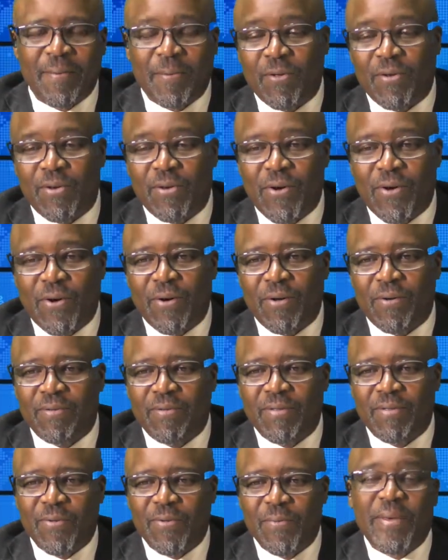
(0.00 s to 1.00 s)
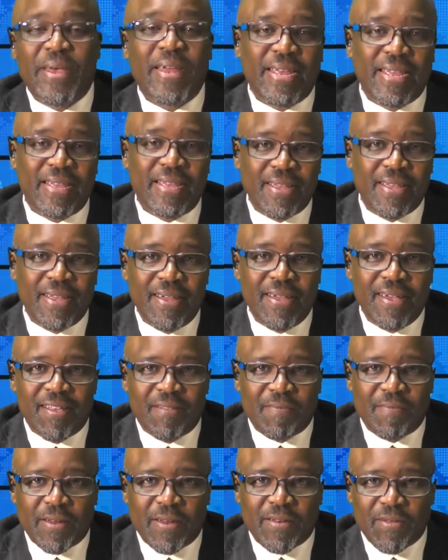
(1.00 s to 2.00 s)
or known to many,
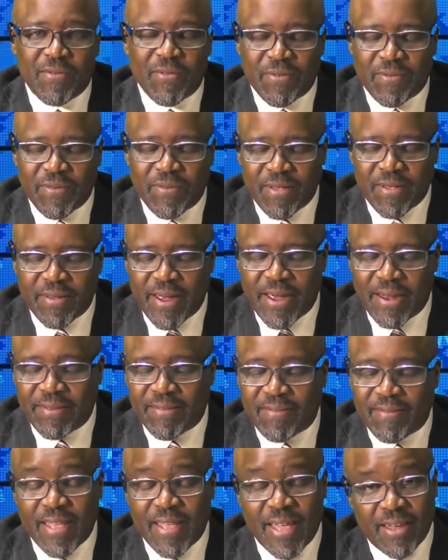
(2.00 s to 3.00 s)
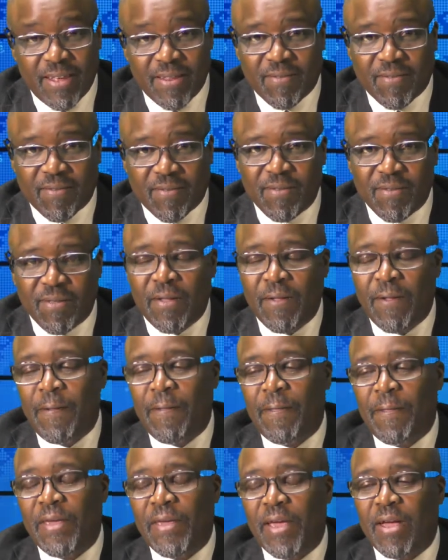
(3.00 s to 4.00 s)
especially those in the United States.
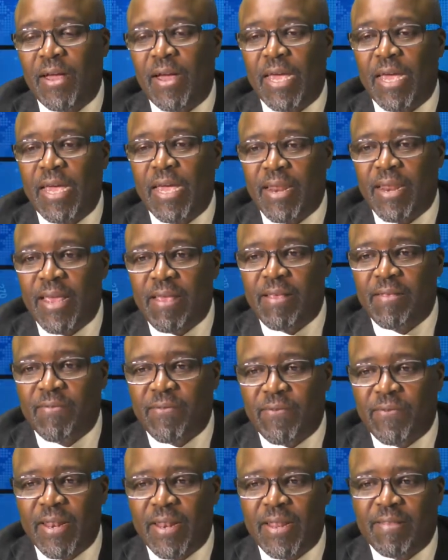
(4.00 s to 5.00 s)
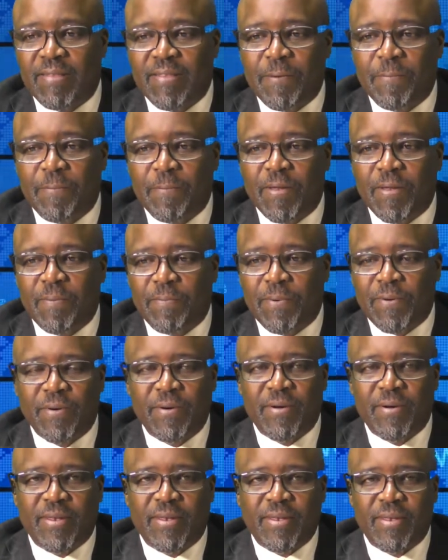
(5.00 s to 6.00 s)
It is really, simply
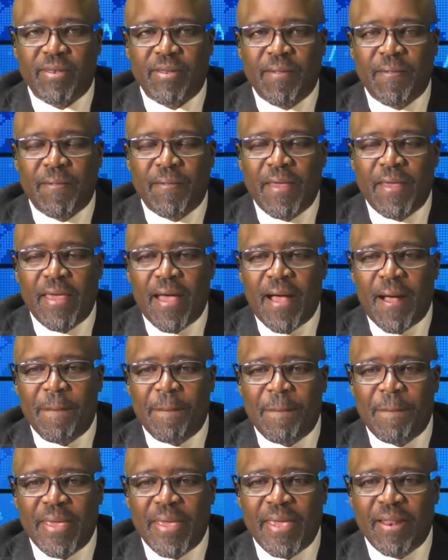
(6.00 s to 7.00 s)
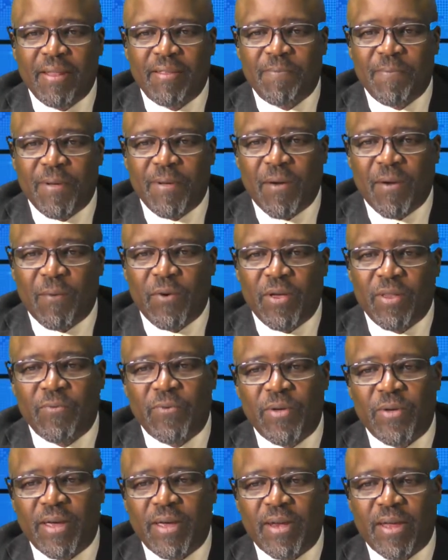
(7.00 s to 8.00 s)
put, a means by which
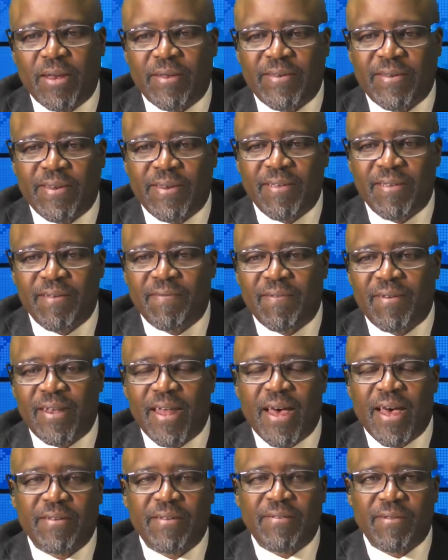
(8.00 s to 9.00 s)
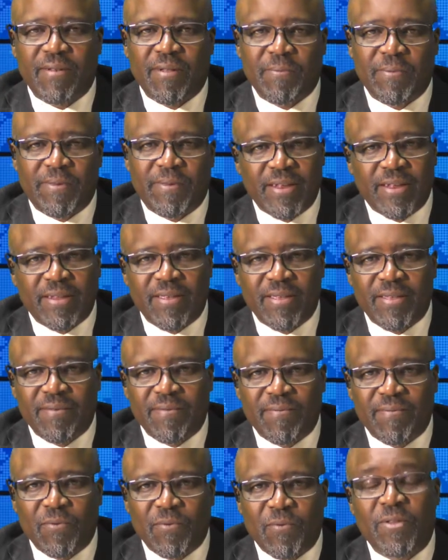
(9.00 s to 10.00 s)
we can achieve national
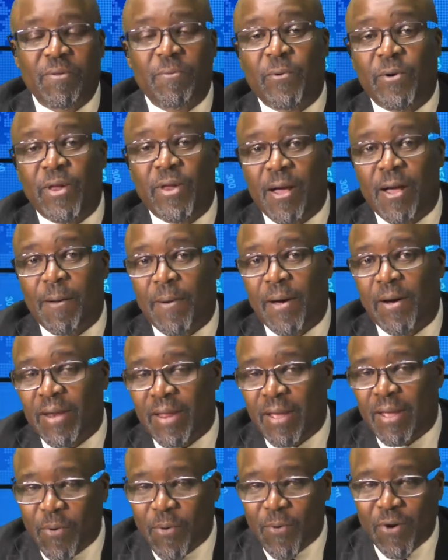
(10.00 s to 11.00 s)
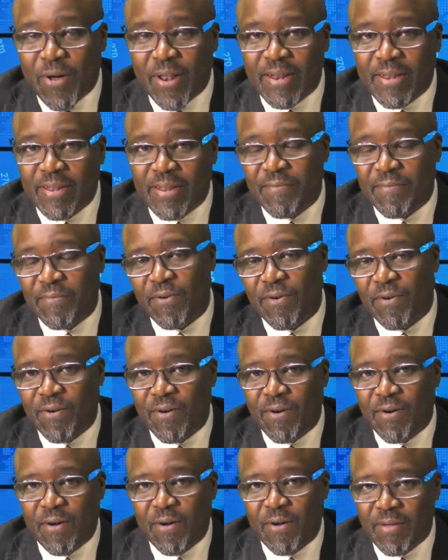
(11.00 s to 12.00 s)
objectives which bring about equality for
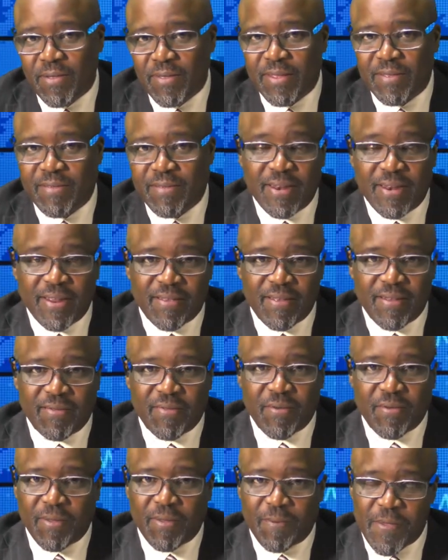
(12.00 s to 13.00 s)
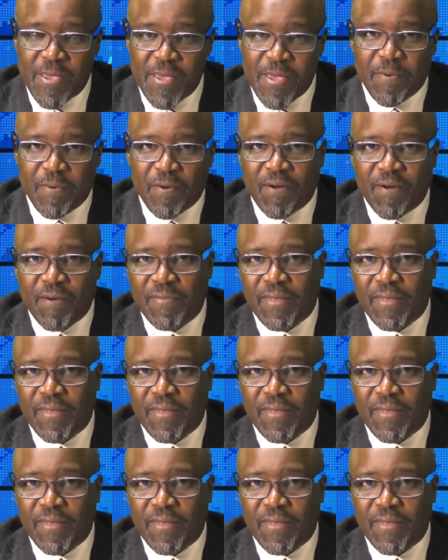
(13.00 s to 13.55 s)
all the citizens or the people of